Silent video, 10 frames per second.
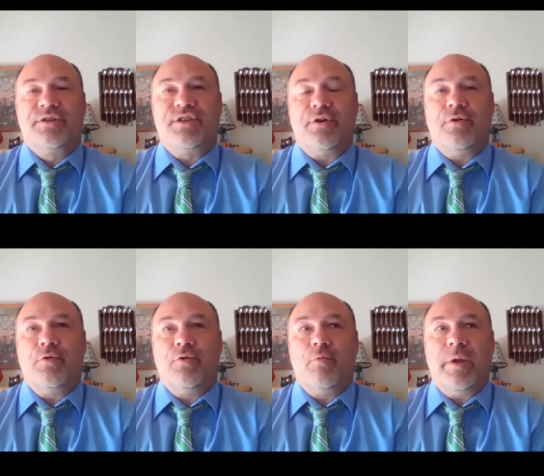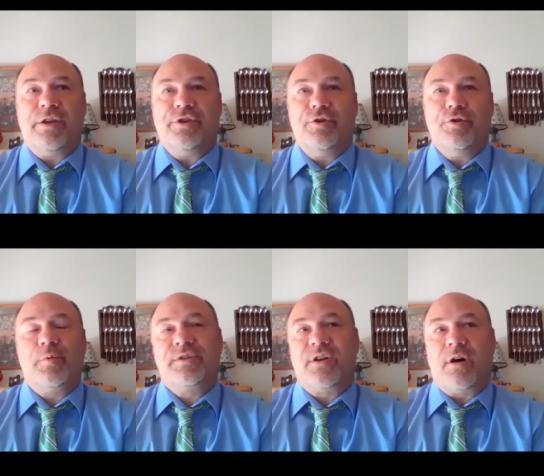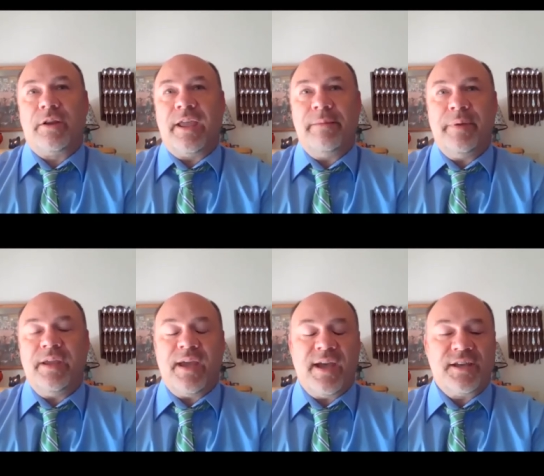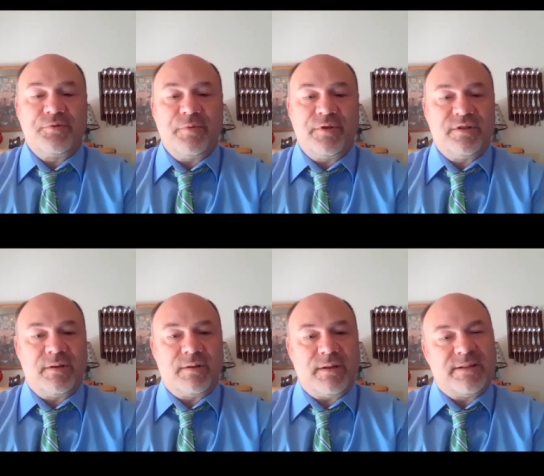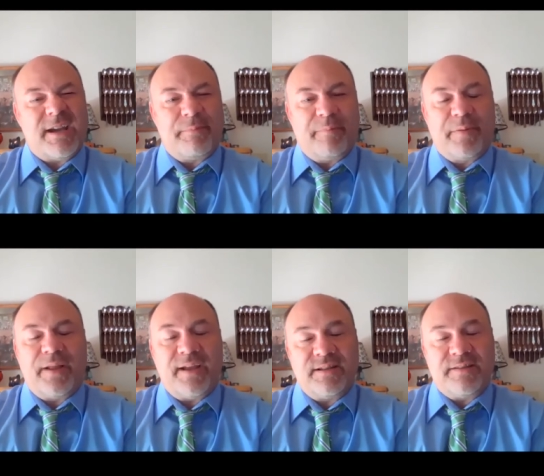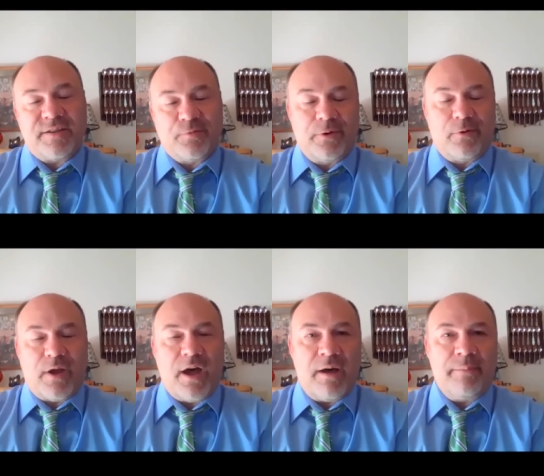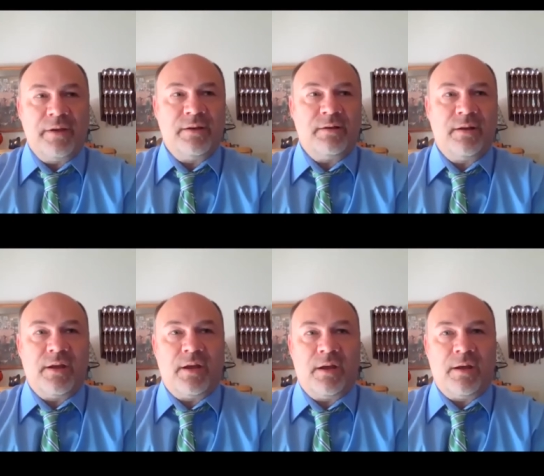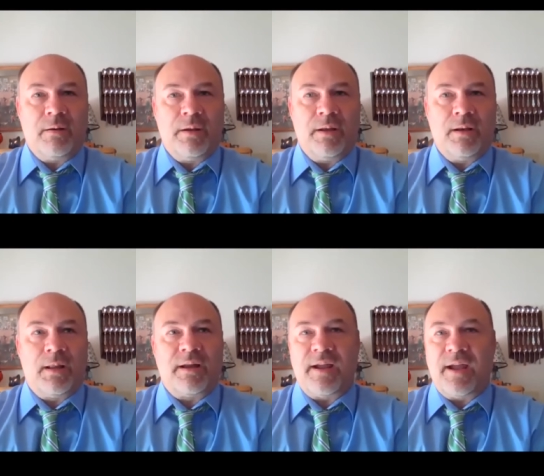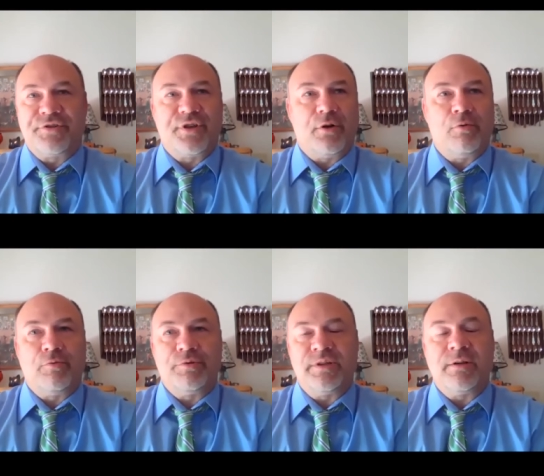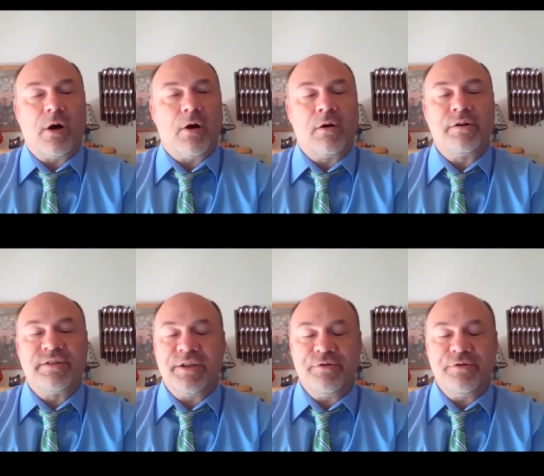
So we can use what's called ABS, which is a, a type of plastic that's real common uh, in a lot of households and cars.